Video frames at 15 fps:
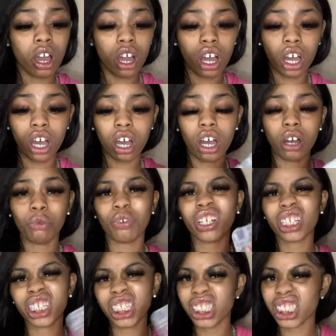um, what
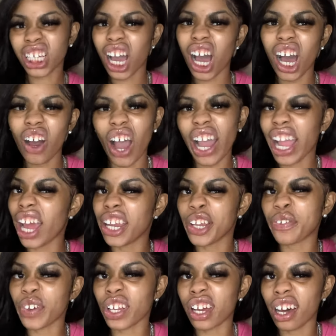are these called? I got
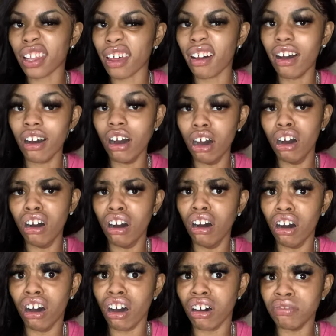different color,
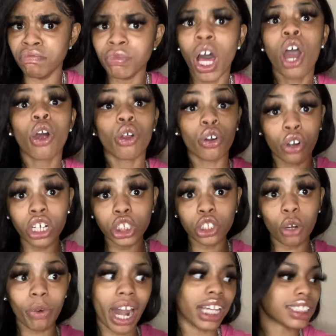um, crystal
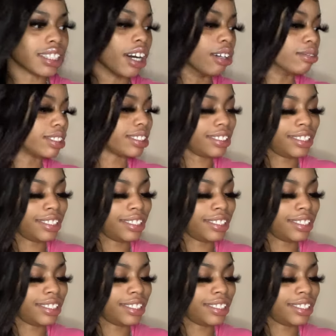rhinestones.